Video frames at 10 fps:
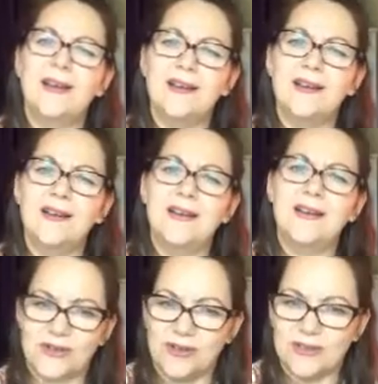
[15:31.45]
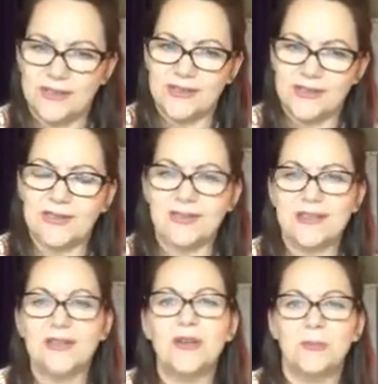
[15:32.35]
until I started
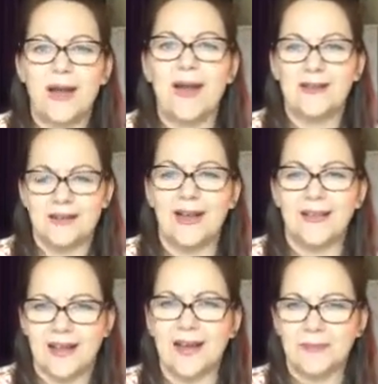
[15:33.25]
to look back like that.